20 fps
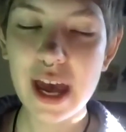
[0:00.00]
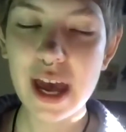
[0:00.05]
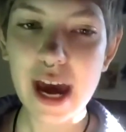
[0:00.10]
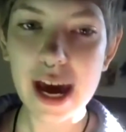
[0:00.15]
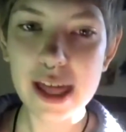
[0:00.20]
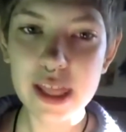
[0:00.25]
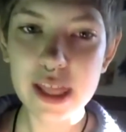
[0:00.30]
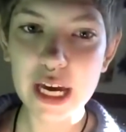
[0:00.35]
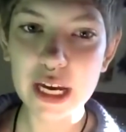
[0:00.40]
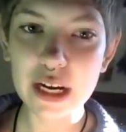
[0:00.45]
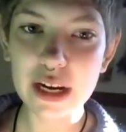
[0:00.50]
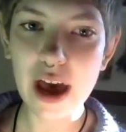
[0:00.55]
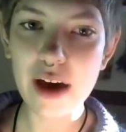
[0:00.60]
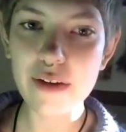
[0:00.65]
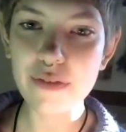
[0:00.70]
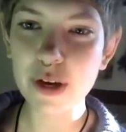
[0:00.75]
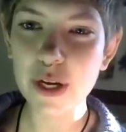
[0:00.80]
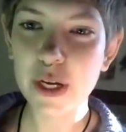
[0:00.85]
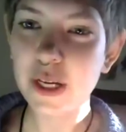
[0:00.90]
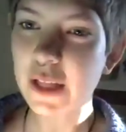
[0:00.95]
And then
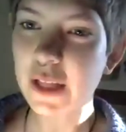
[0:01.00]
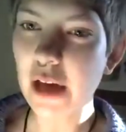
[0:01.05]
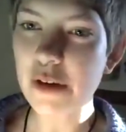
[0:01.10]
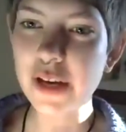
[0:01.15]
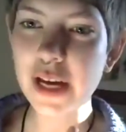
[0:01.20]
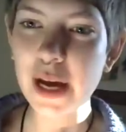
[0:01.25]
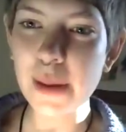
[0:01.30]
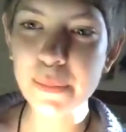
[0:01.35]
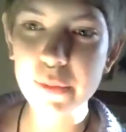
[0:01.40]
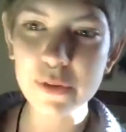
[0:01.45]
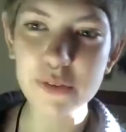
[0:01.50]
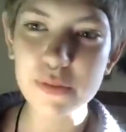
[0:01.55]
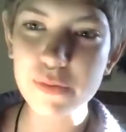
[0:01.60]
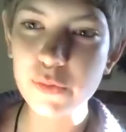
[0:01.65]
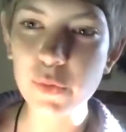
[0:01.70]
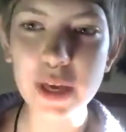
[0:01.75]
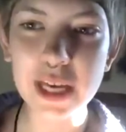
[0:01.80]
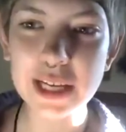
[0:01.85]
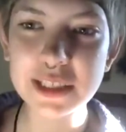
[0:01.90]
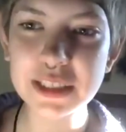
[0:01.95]
every every couple of
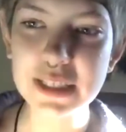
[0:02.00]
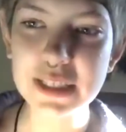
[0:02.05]
weeks,